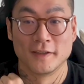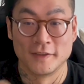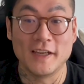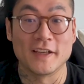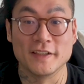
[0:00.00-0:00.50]

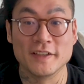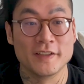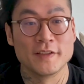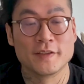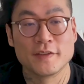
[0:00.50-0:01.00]
Yeah,
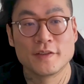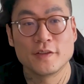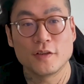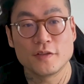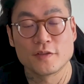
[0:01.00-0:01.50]

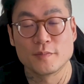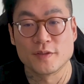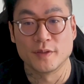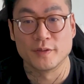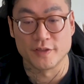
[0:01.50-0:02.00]
there are some
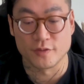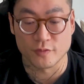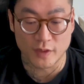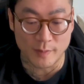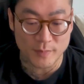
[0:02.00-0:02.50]
similarities.
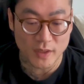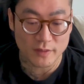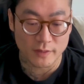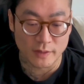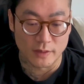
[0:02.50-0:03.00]
So I'm
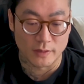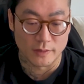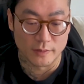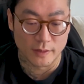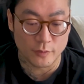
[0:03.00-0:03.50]
not,
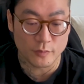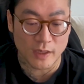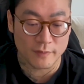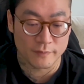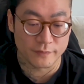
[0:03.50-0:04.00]
I don't
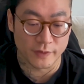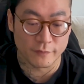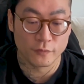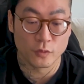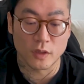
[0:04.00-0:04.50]
have like
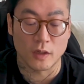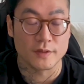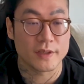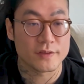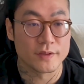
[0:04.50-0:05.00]
full
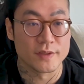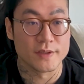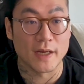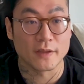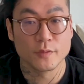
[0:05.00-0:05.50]
context on
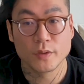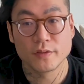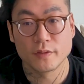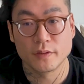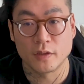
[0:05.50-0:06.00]
exactly what
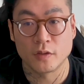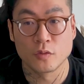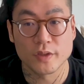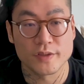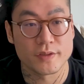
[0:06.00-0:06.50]

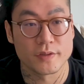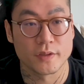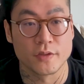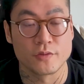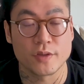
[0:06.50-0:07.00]
Agoric's
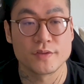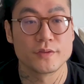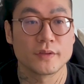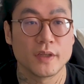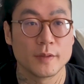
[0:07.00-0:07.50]

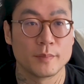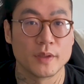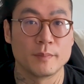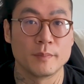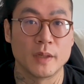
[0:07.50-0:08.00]
constructions look like,
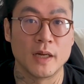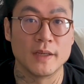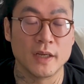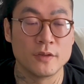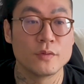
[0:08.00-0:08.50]
but
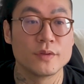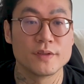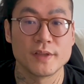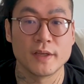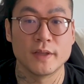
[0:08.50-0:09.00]
I do
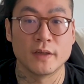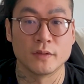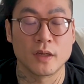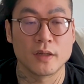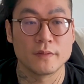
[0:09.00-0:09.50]
understand that a
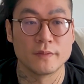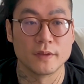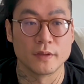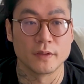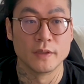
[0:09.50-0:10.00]
lot of
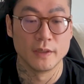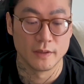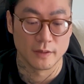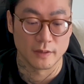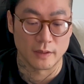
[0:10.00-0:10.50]
the,
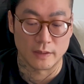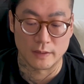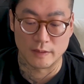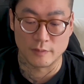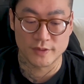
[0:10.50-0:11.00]
I'll say